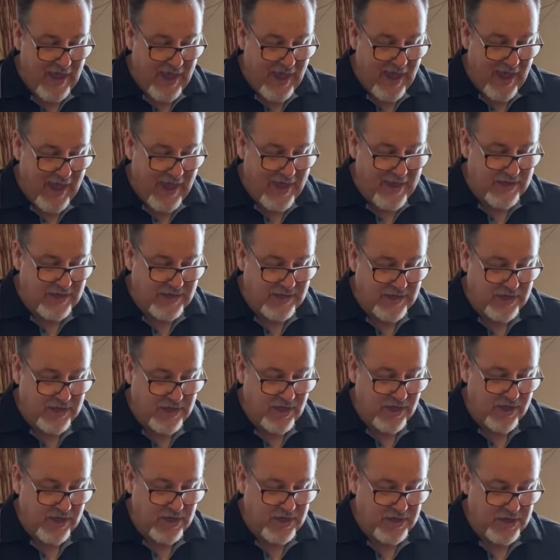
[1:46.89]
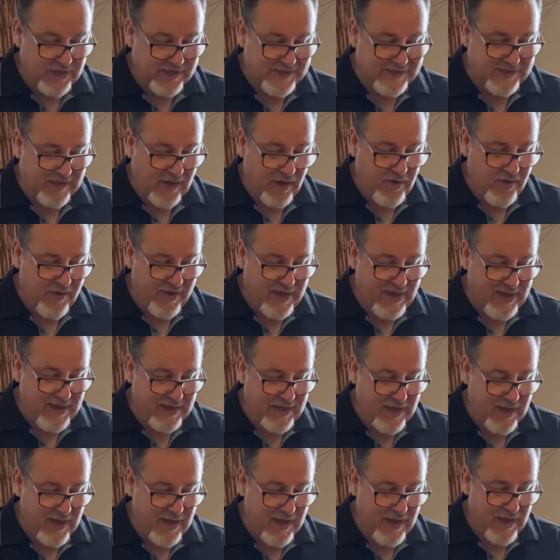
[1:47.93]
And you can just go
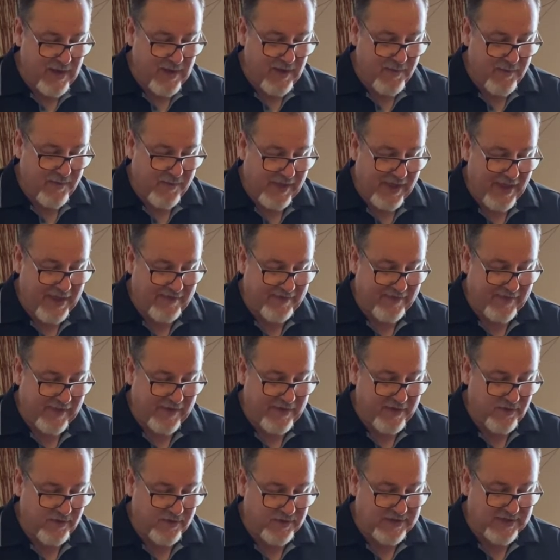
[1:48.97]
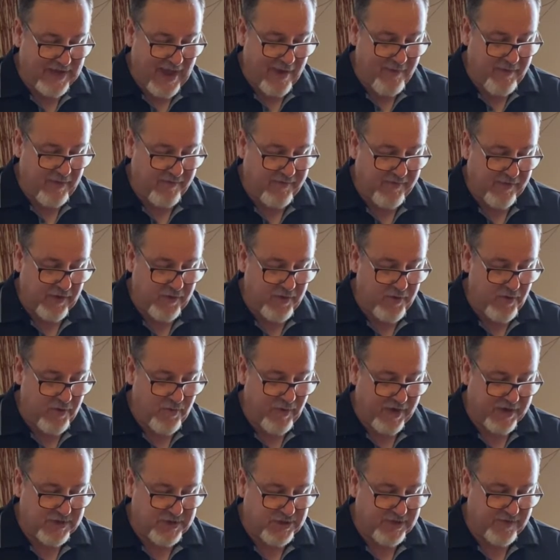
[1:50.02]
in, place a little dab of glue
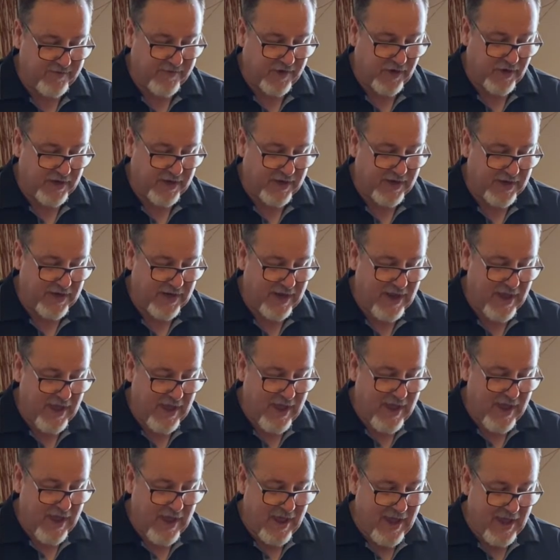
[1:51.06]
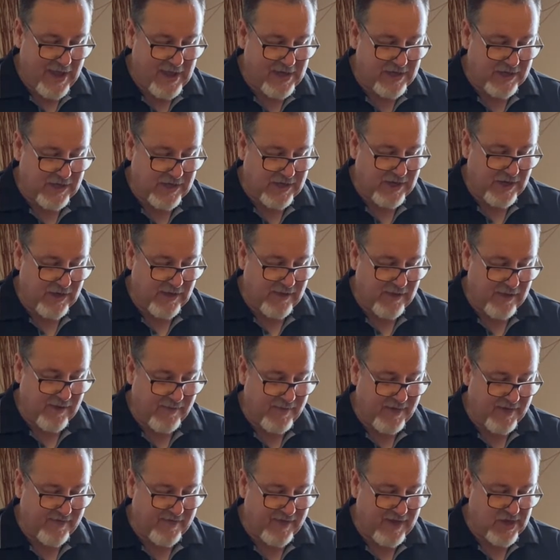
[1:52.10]
once you've got it into the
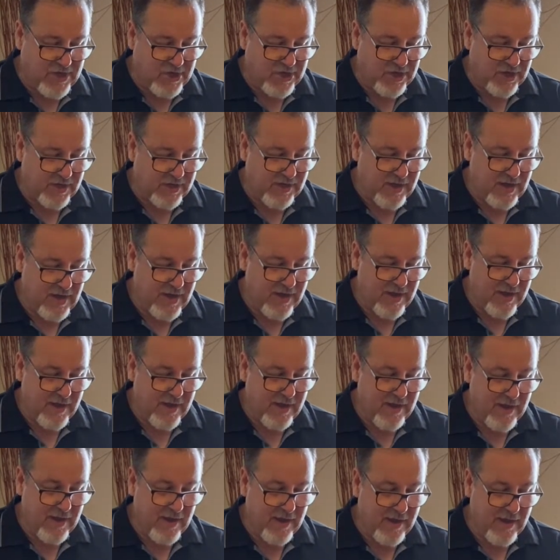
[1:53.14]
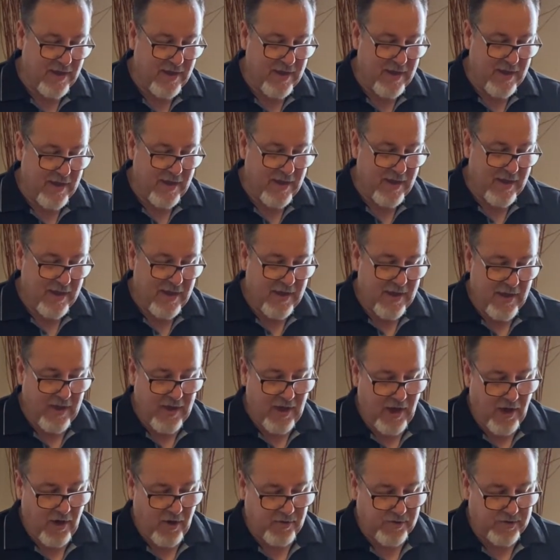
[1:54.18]
position,
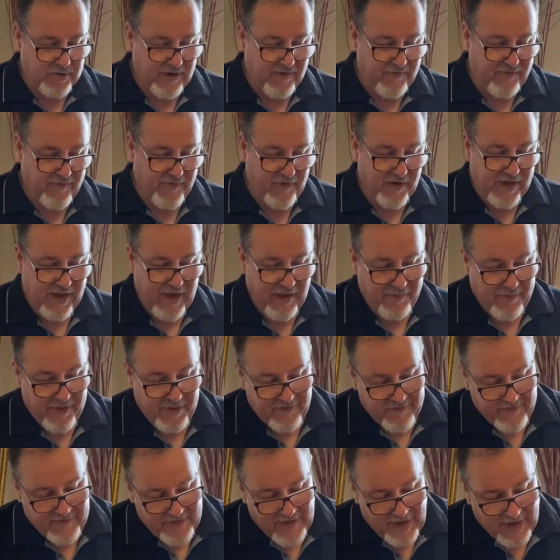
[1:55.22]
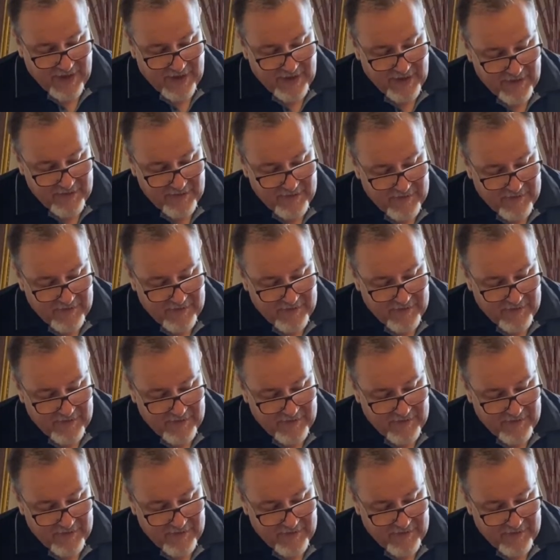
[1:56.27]
hold it for a couple of seconds,